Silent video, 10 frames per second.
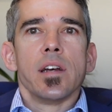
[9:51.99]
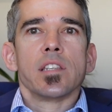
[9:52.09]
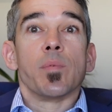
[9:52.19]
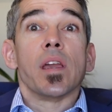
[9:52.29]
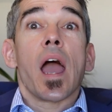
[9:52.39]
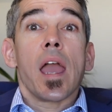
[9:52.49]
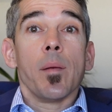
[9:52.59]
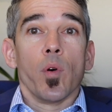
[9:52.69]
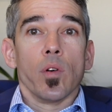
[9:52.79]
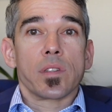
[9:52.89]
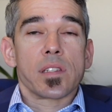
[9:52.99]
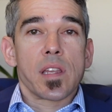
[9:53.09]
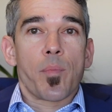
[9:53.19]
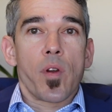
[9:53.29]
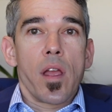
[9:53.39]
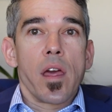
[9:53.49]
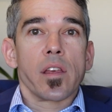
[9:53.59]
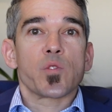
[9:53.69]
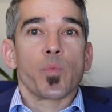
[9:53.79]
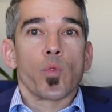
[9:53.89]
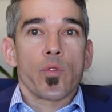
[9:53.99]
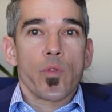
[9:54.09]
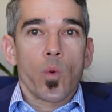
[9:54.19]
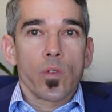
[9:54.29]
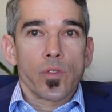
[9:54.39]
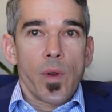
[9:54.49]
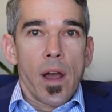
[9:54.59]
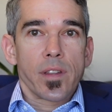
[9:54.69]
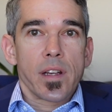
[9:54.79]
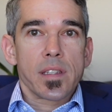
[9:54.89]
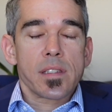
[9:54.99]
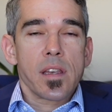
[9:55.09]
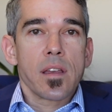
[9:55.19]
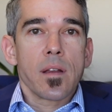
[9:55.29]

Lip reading: to be able to separate and explore the world around us